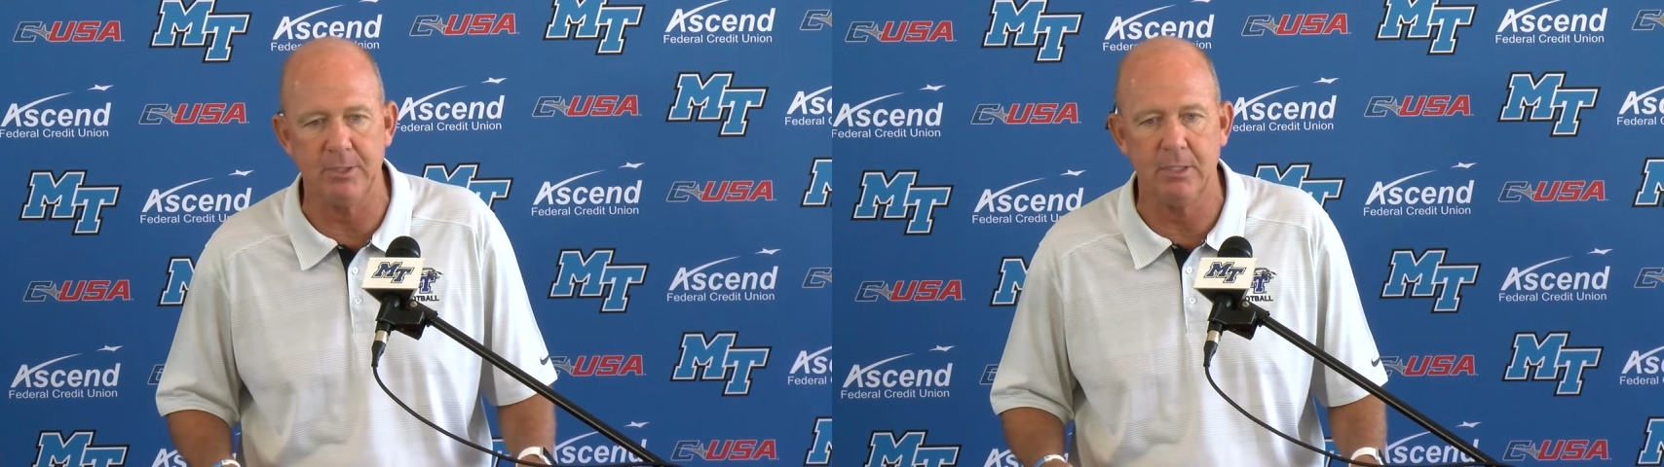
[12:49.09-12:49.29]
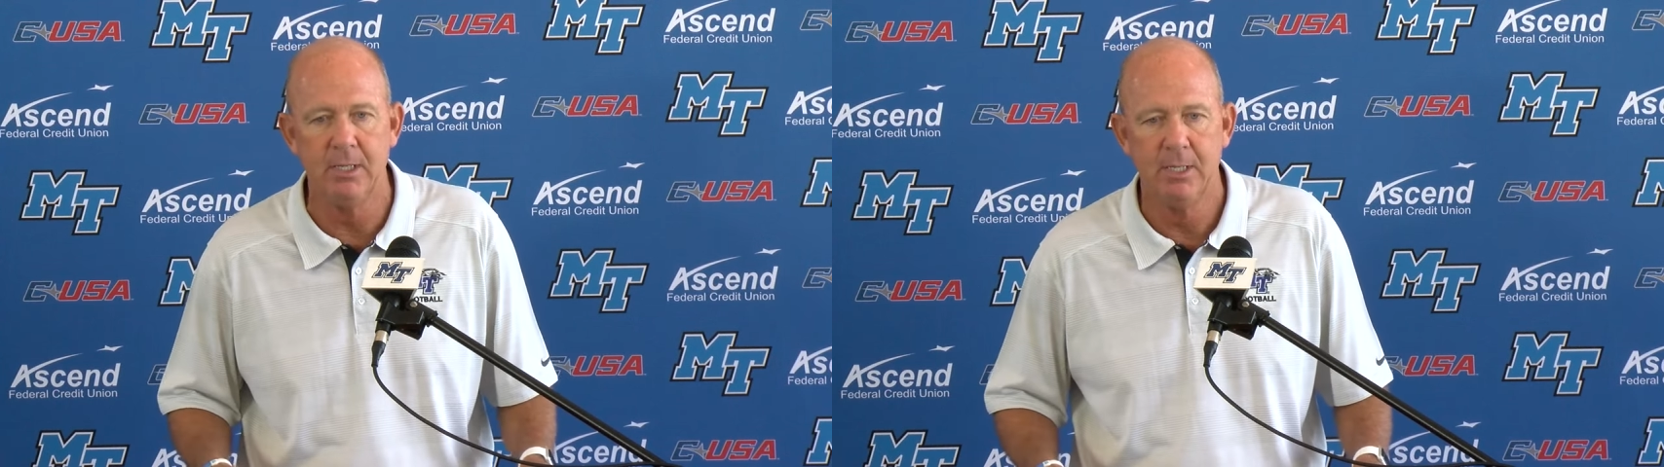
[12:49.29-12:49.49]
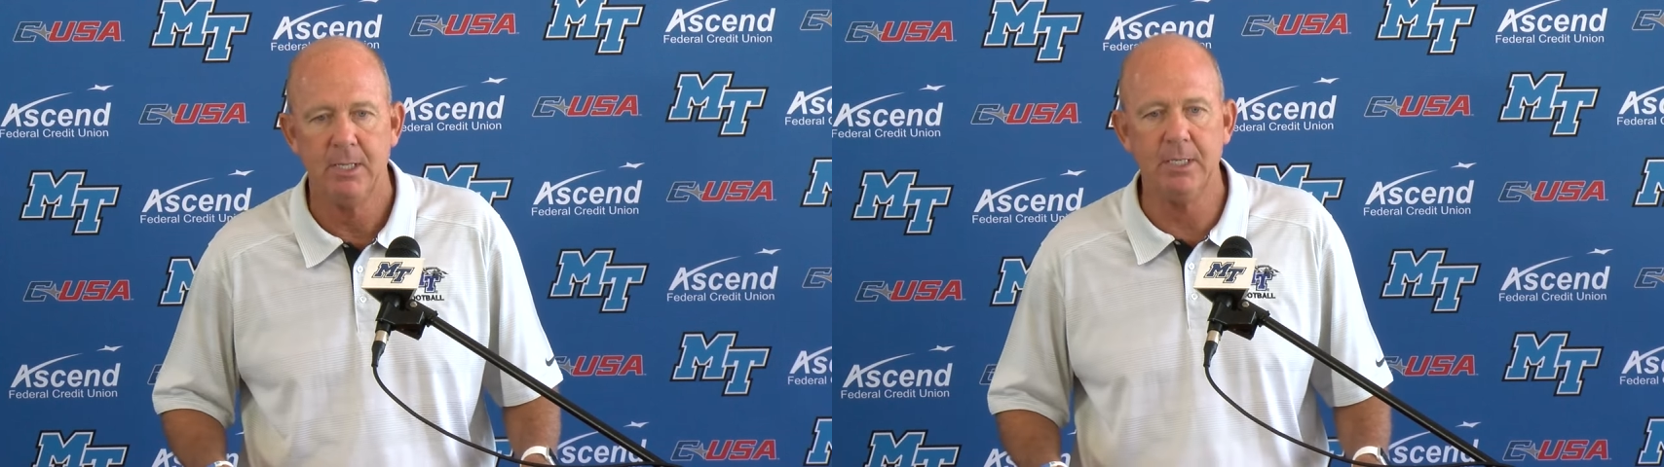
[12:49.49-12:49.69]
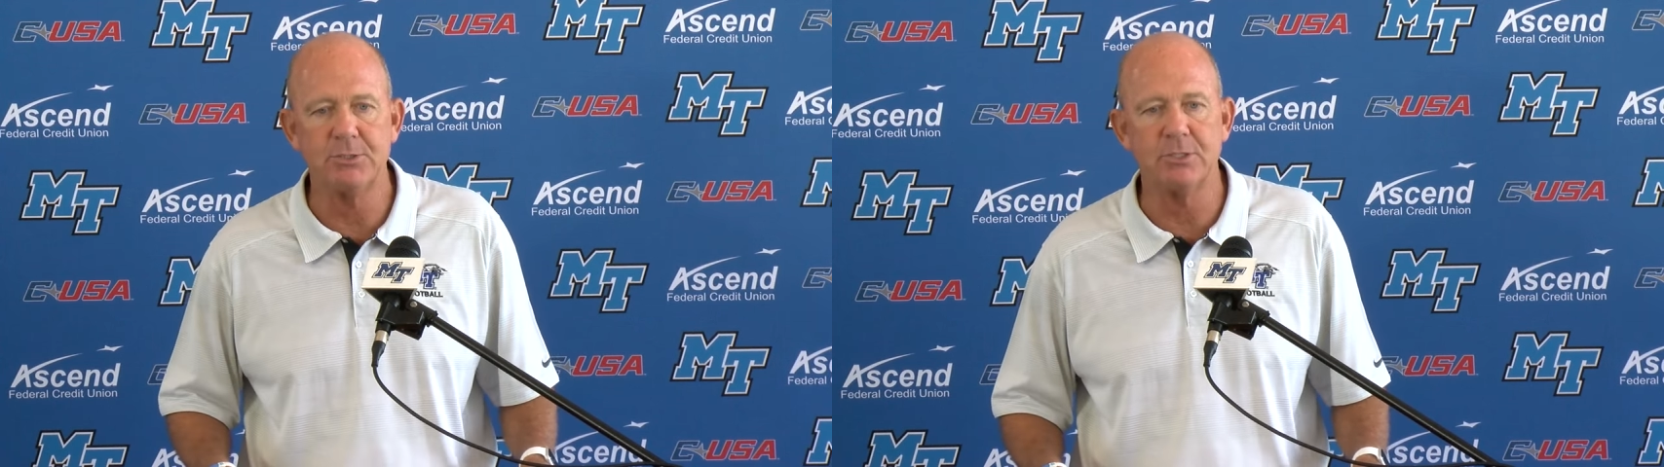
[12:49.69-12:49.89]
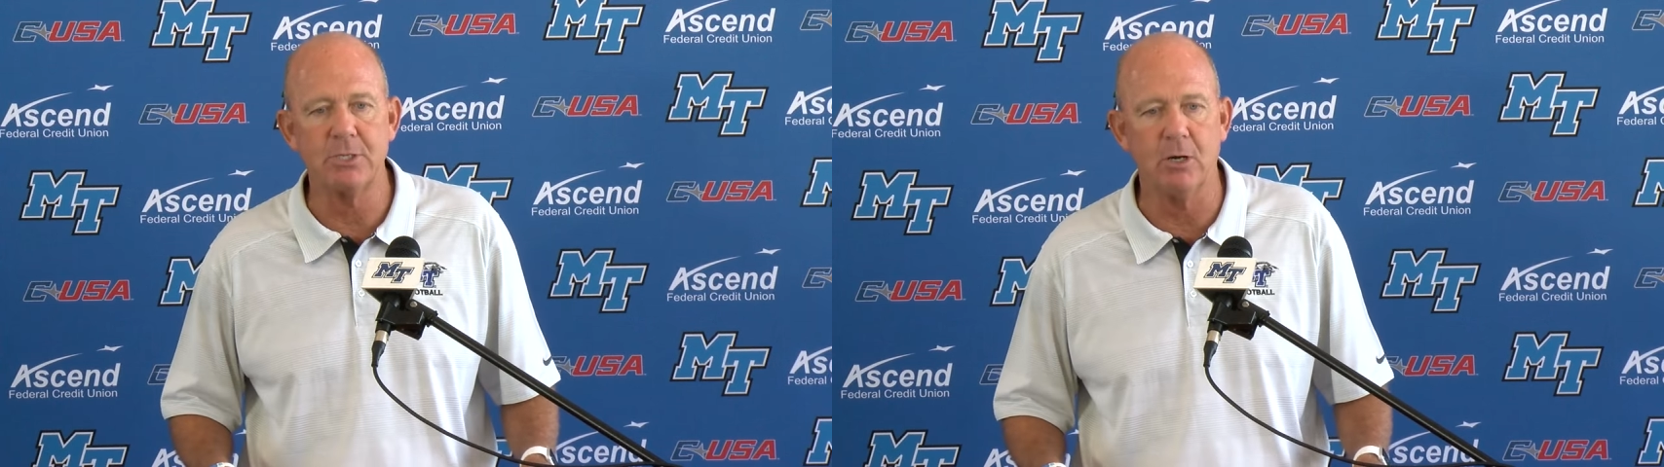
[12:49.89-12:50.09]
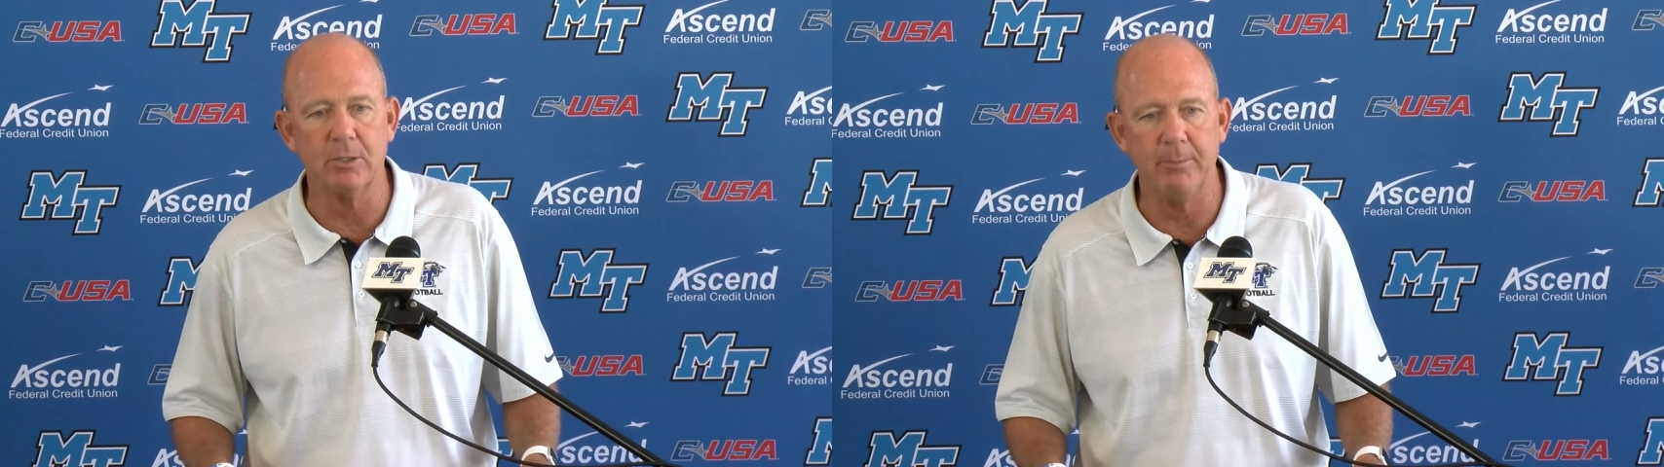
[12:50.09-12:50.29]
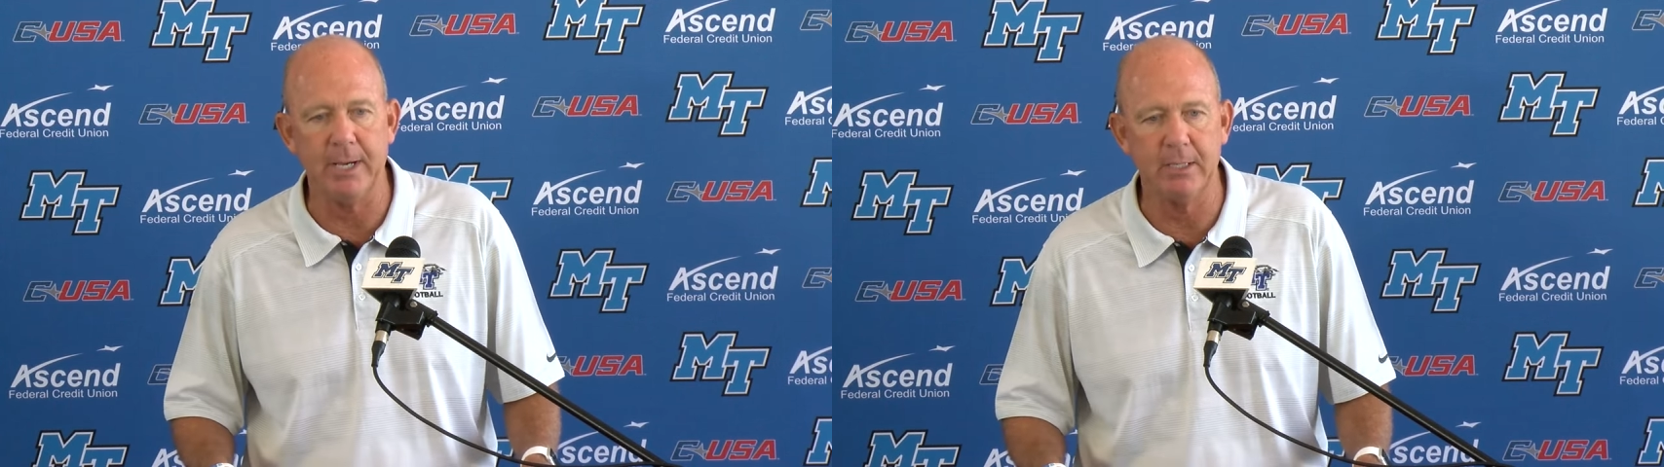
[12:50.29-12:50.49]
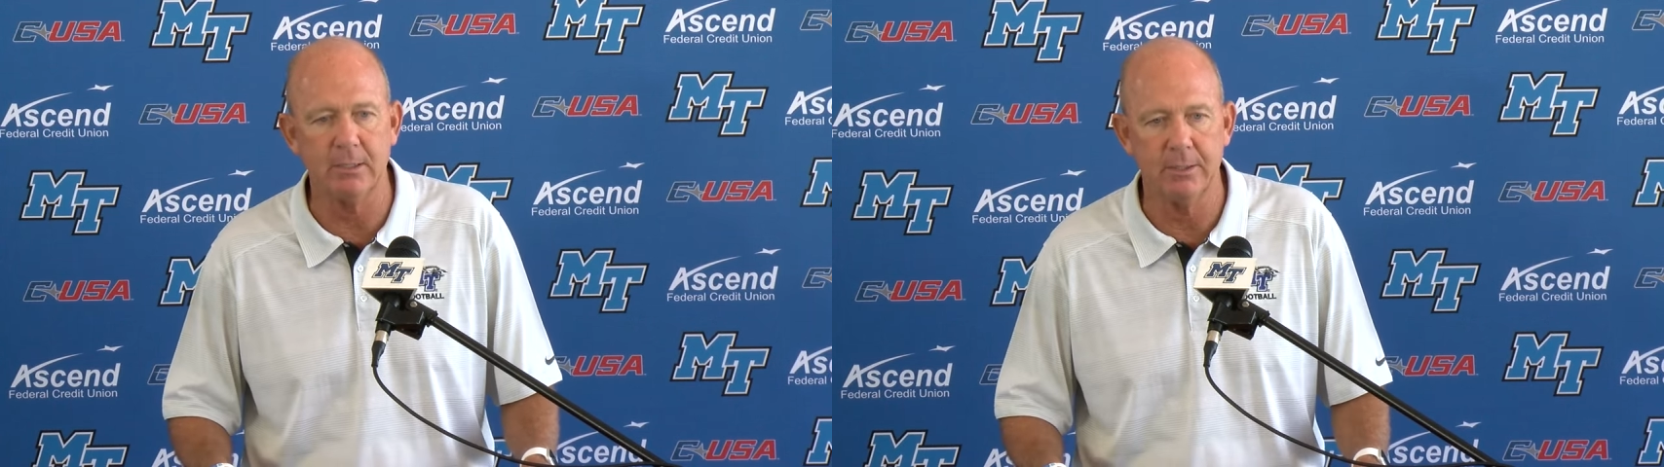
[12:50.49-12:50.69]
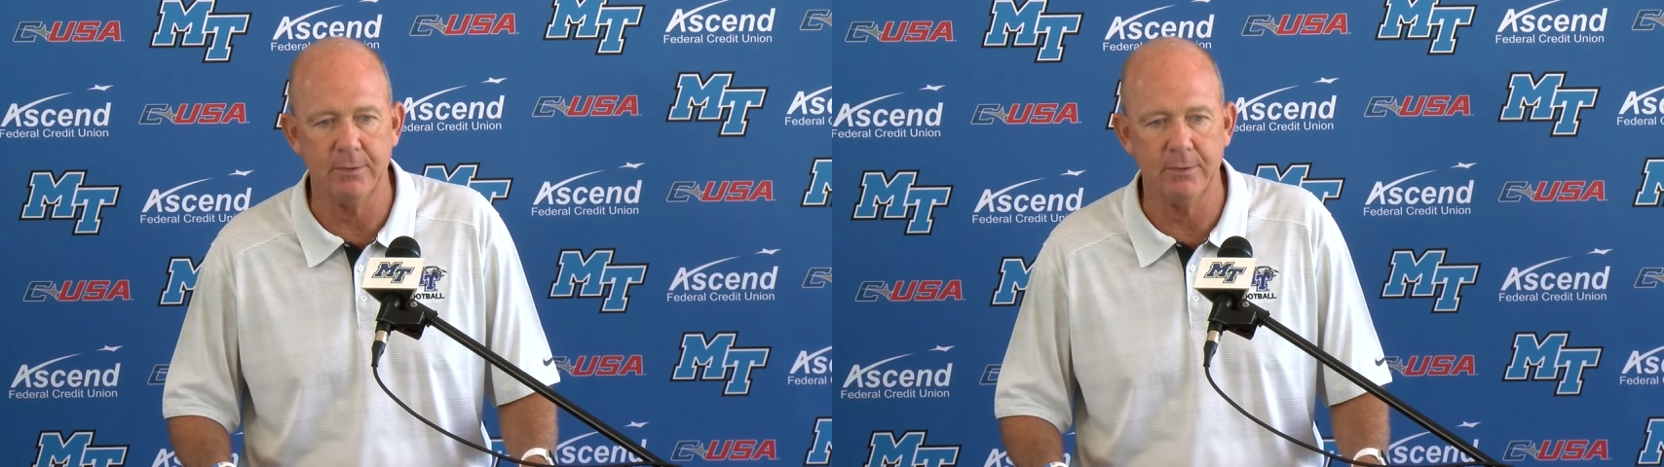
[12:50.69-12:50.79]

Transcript: and he used to talk about